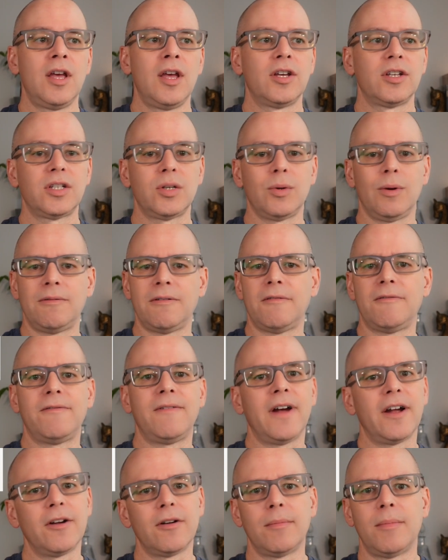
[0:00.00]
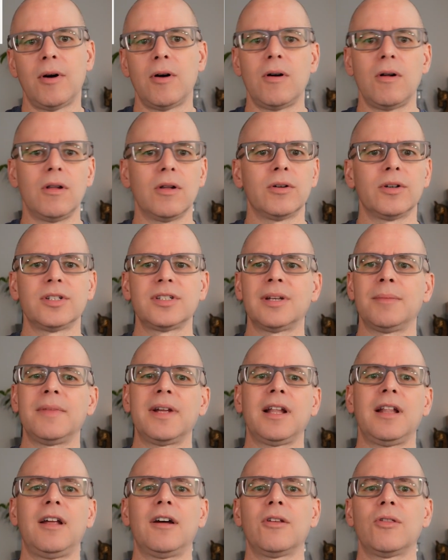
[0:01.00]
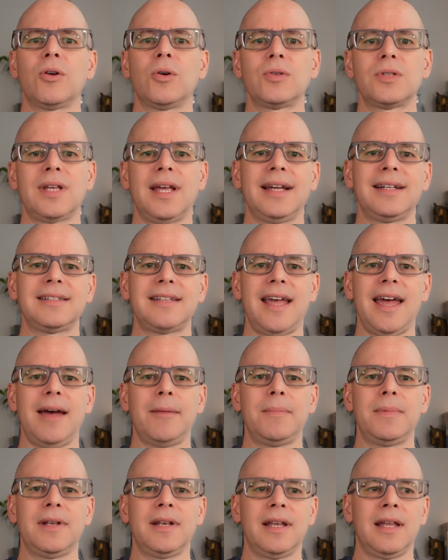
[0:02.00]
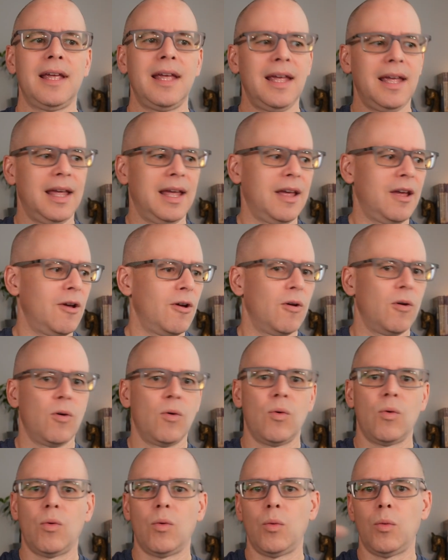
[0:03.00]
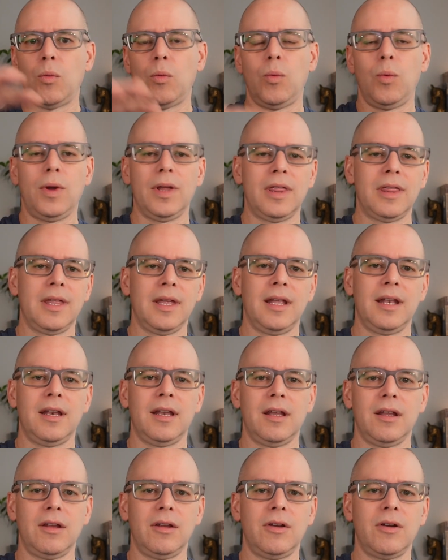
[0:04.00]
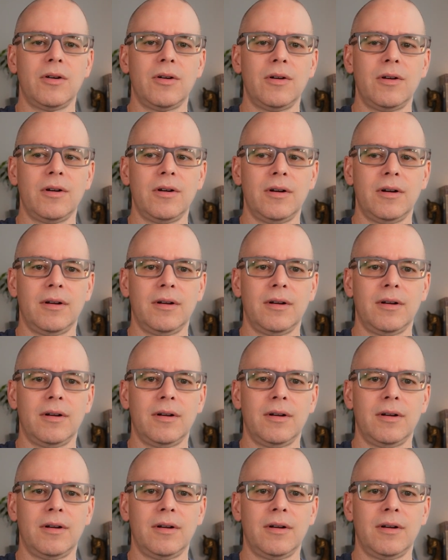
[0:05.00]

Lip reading: So if a fireball or something along those lines happen within your